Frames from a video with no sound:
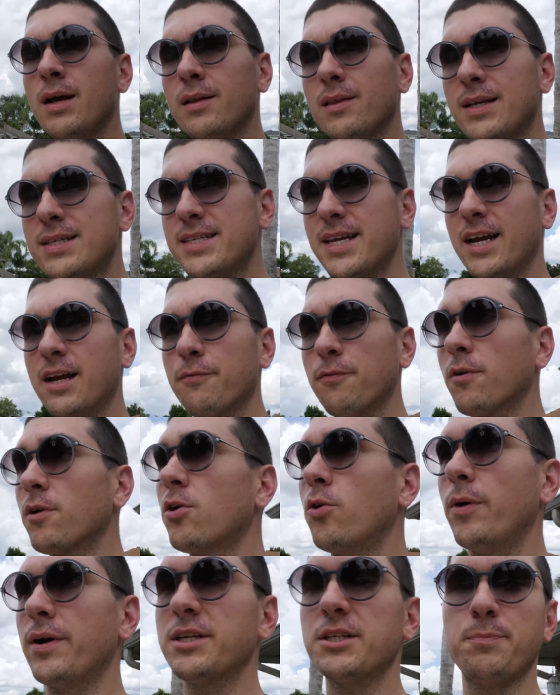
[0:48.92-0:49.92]
Let's take it for
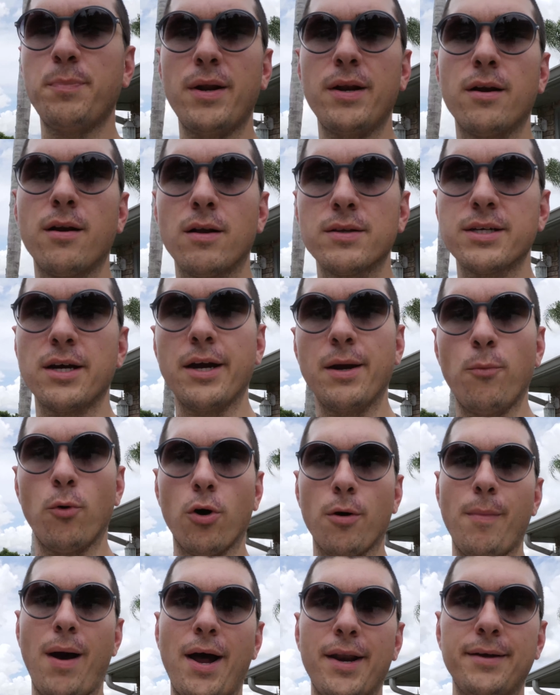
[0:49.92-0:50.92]
a quick spin and I'll tell you
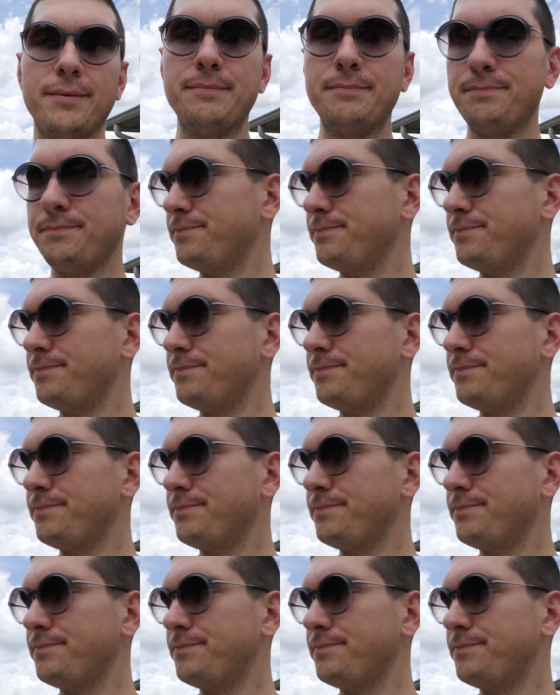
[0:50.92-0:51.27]
more about it.